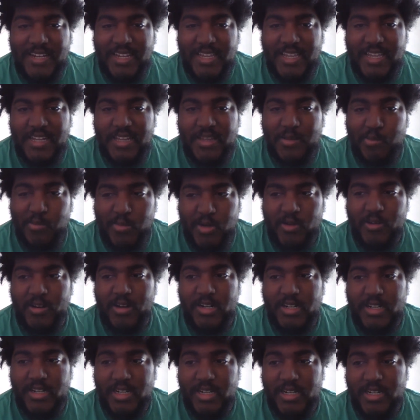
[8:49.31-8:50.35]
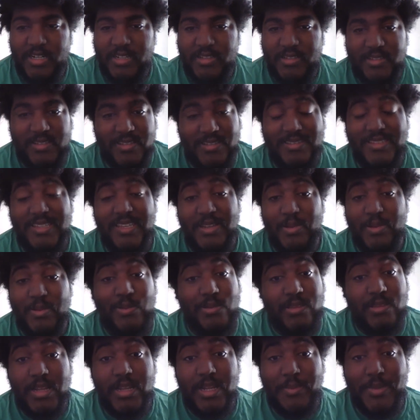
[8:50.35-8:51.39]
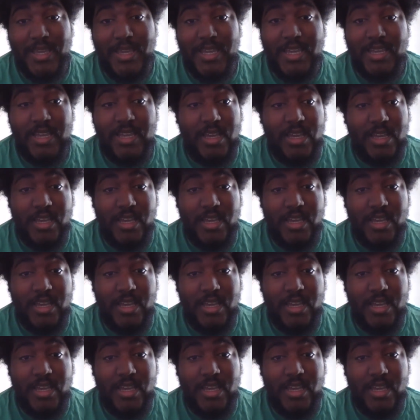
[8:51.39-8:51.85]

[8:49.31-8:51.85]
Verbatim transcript: to get to March to see who's going to be,